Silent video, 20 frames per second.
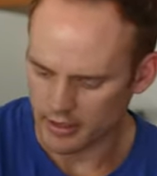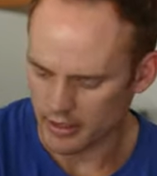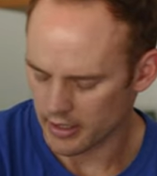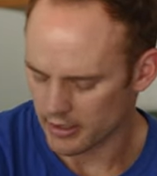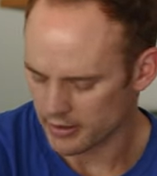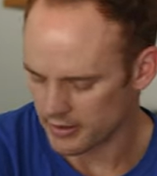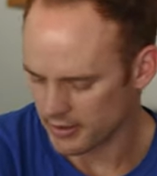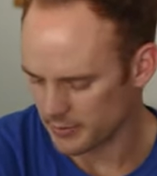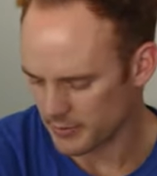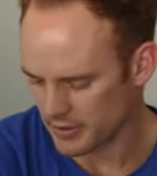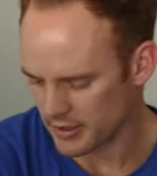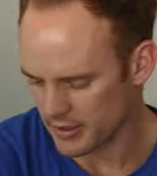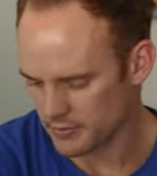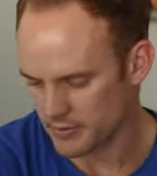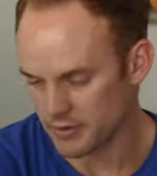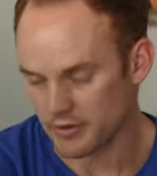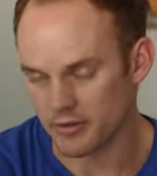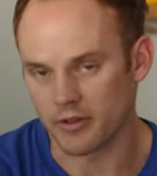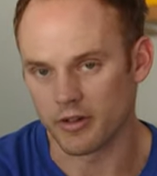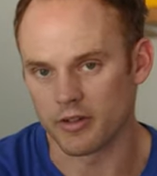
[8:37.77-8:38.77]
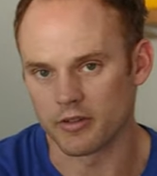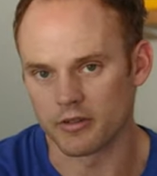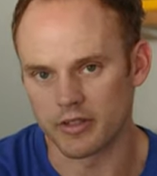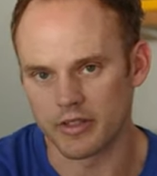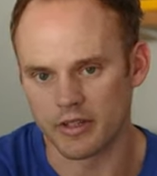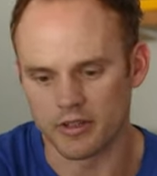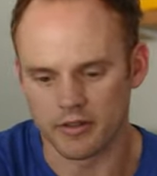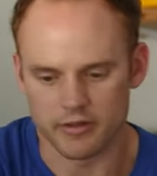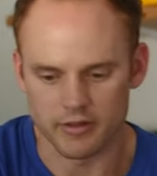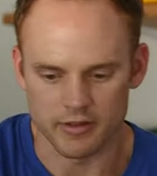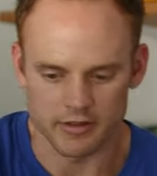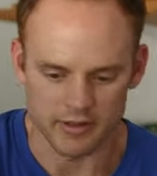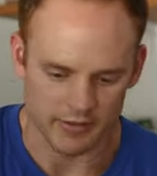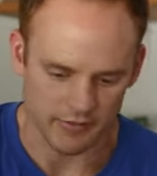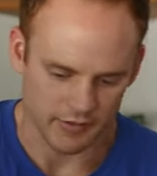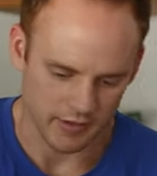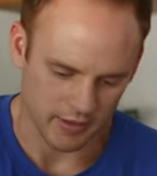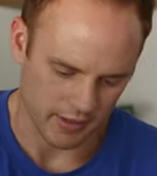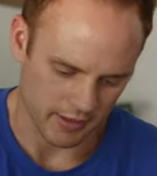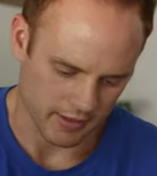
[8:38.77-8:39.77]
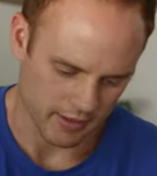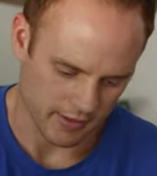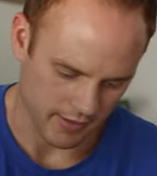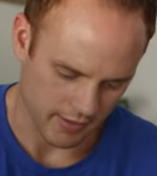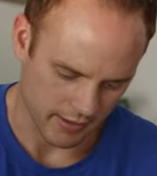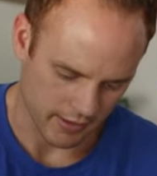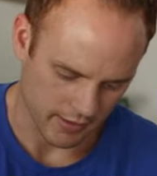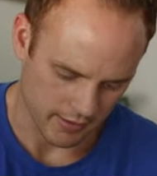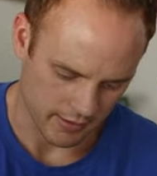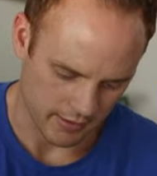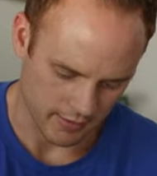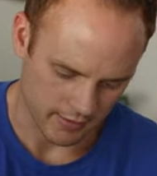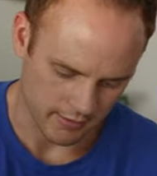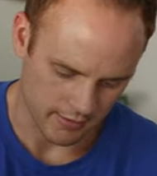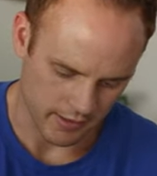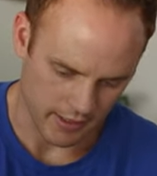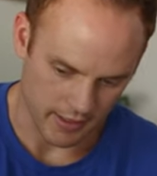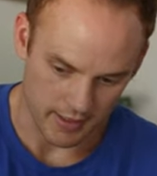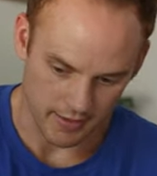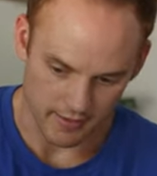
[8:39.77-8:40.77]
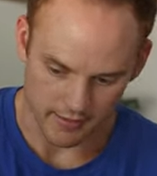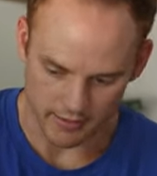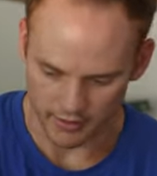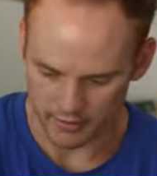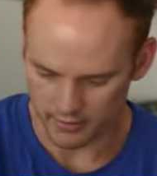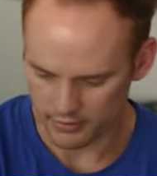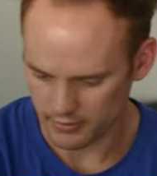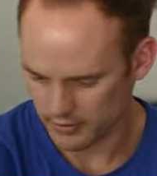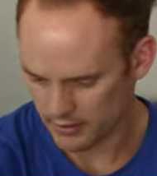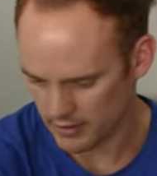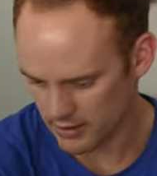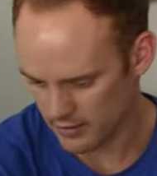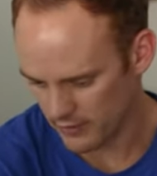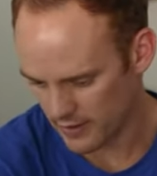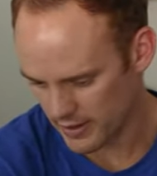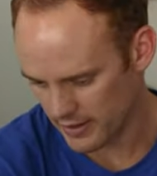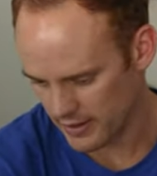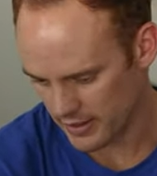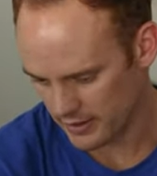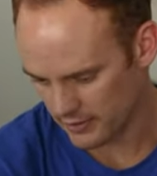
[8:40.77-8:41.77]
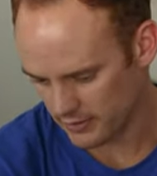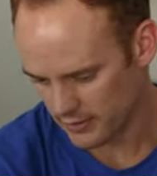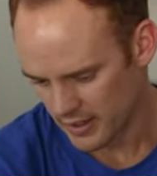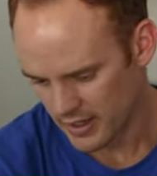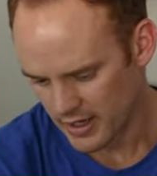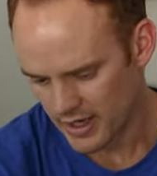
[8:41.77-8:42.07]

uh, to begin with. Currently ours isn't even like sitting in anything uh, right now.